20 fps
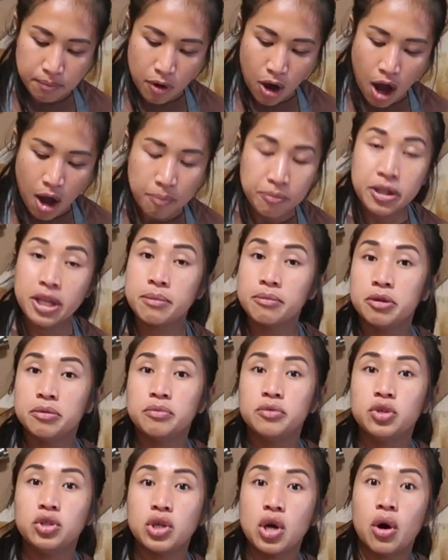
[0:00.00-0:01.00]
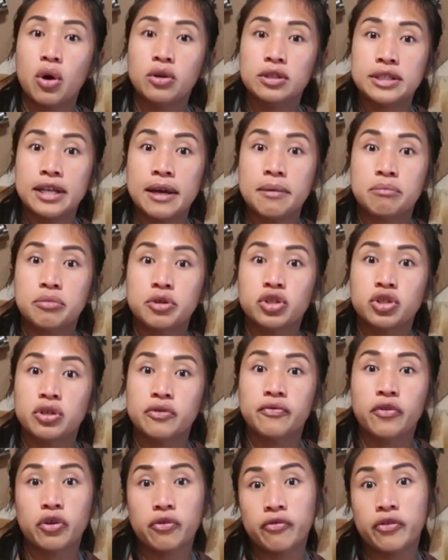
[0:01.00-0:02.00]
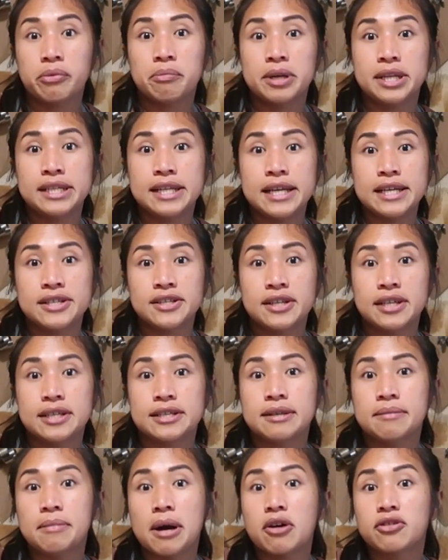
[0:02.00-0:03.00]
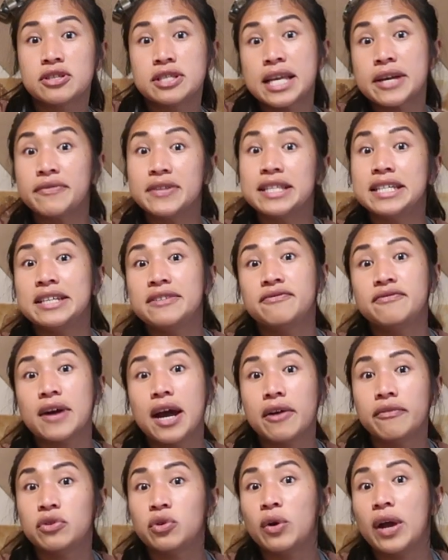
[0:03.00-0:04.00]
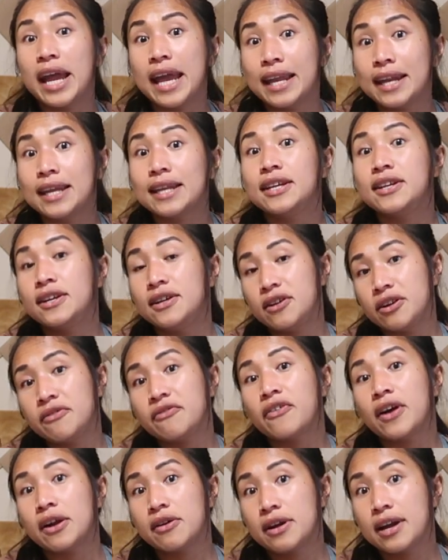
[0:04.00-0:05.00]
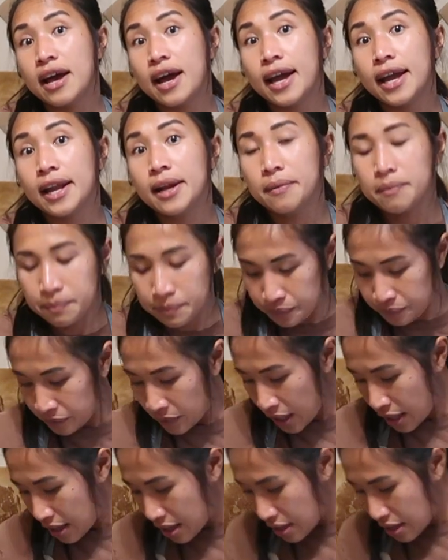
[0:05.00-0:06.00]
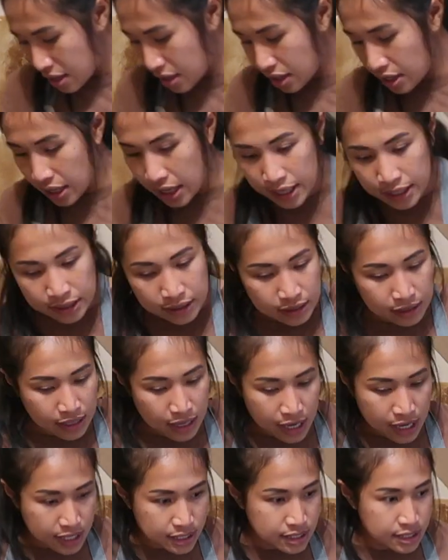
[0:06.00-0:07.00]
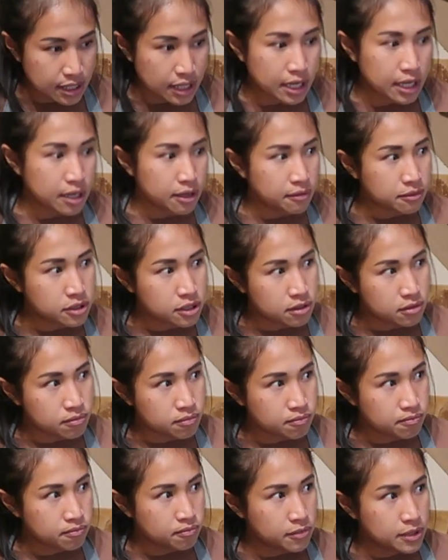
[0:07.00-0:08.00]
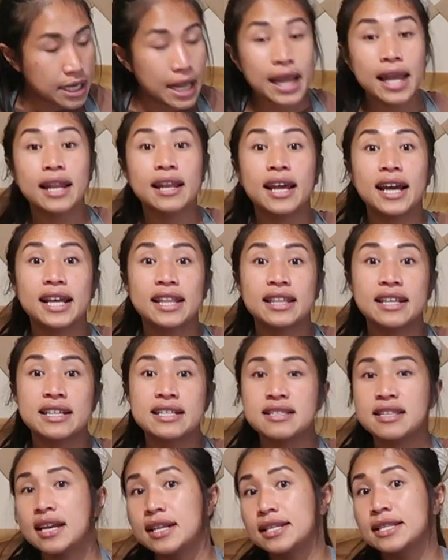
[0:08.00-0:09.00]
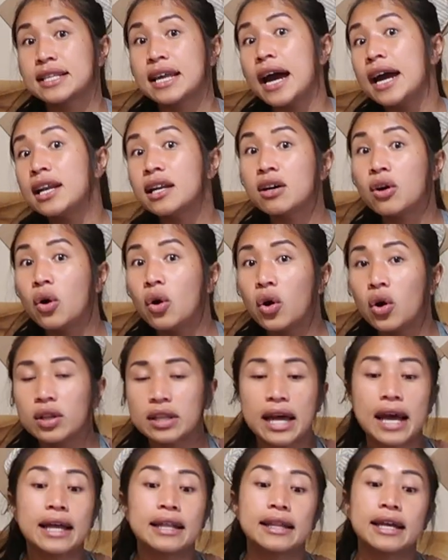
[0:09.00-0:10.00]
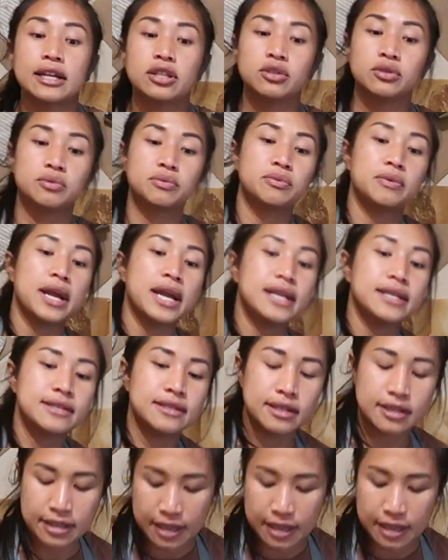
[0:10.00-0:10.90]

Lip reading: Optimum dough temperature for fermentation is about 75 to 80 degrees Fahrenheit. And thus, in a day like this that's kind of cold, I like to raise the